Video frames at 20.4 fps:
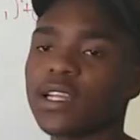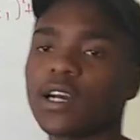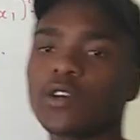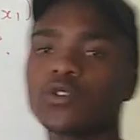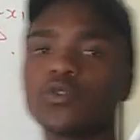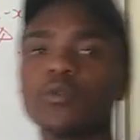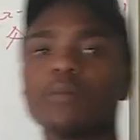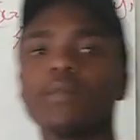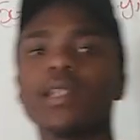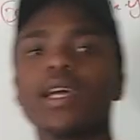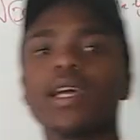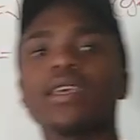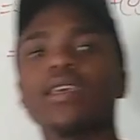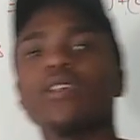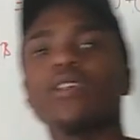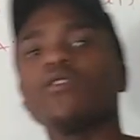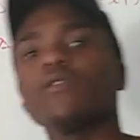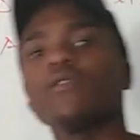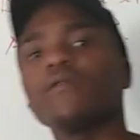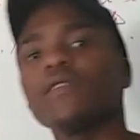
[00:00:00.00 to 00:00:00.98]
to plug in
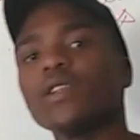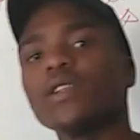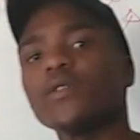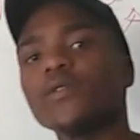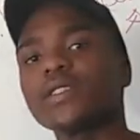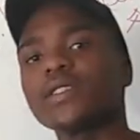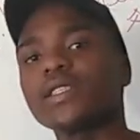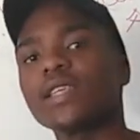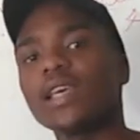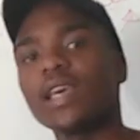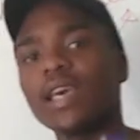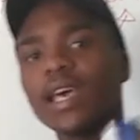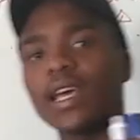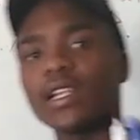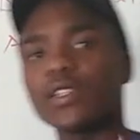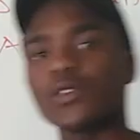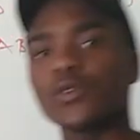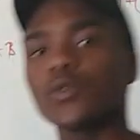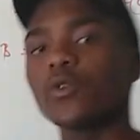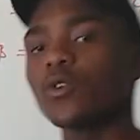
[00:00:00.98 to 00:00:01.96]
your values and
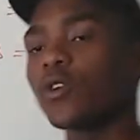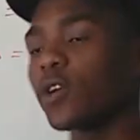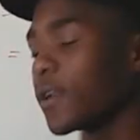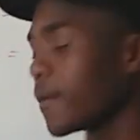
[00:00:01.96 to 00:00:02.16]
so on.